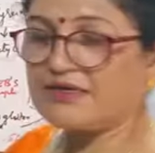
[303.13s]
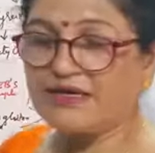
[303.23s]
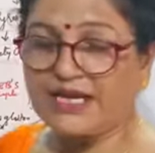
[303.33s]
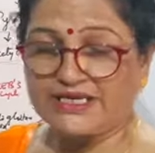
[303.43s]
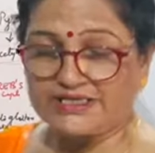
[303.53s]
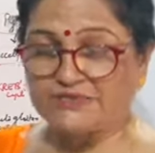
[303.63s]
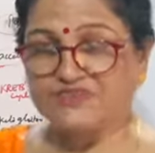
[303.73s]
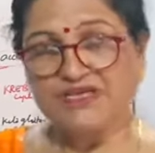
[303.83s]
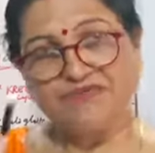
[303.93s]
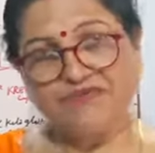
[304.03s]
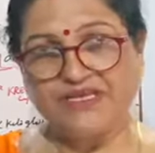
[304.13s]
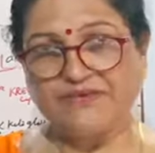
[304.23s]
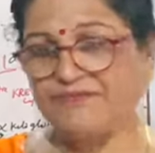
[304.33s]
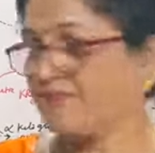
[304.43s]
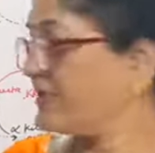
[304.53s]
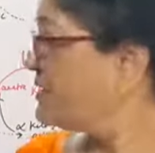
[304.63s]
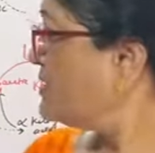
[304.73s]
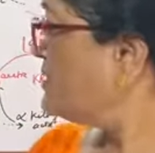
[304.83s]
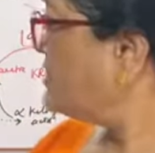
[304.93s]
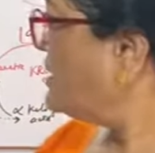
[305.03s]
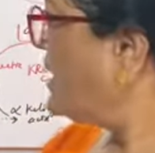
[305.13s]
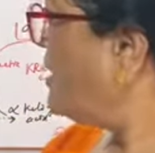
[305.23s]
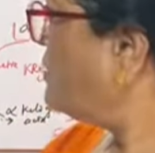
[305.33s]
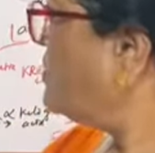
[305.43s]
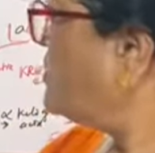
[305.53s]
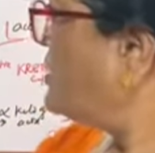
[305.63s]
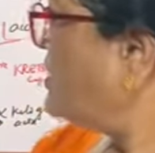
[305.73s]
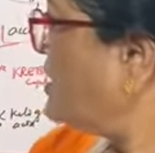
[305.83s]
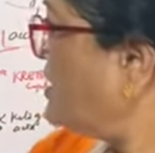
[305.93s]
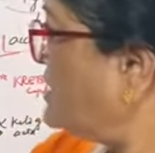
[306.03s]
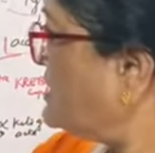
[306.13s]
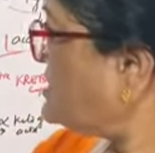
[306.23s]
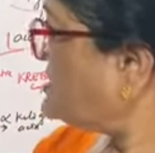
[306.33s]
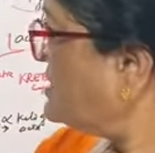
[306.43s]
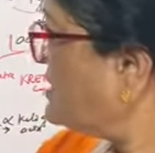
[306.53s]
atoms are free. Now this